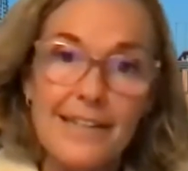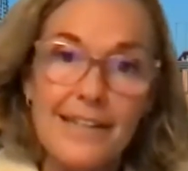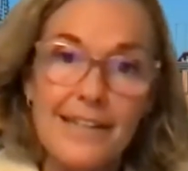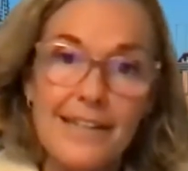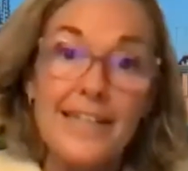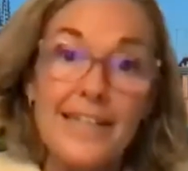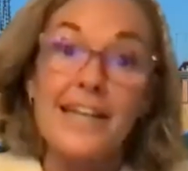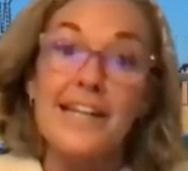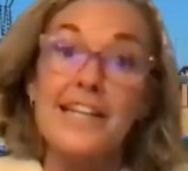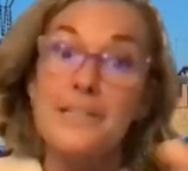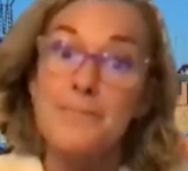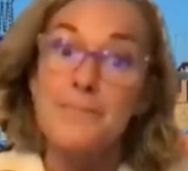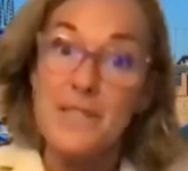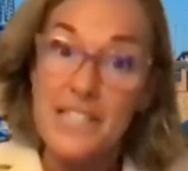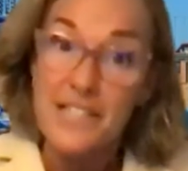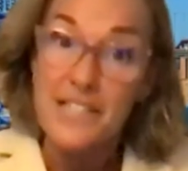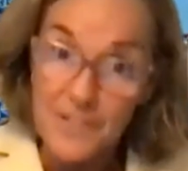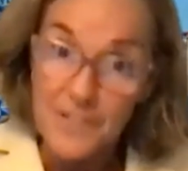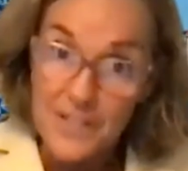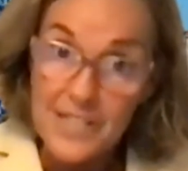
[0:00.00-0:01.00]
in a
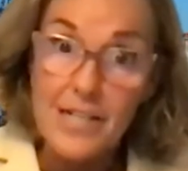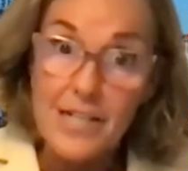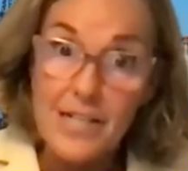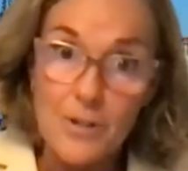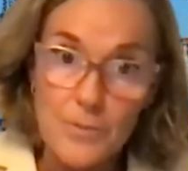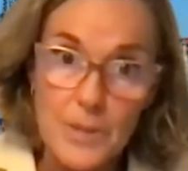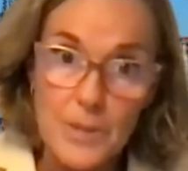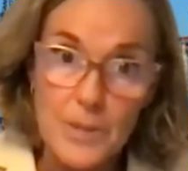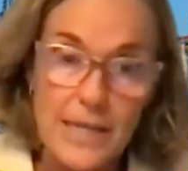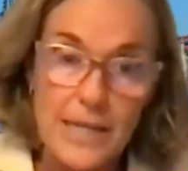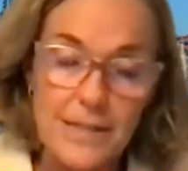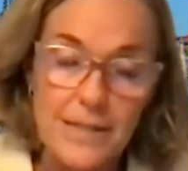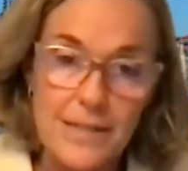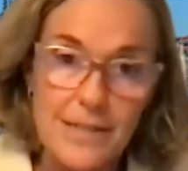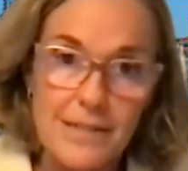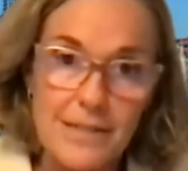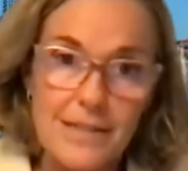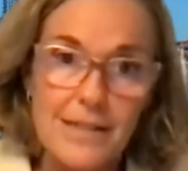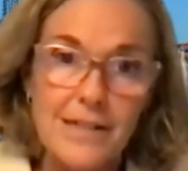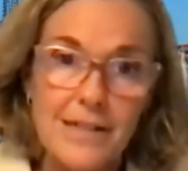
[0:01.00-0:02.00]
specific
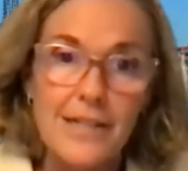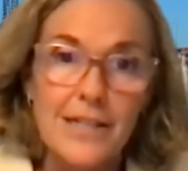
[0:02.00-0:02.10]
circumstances.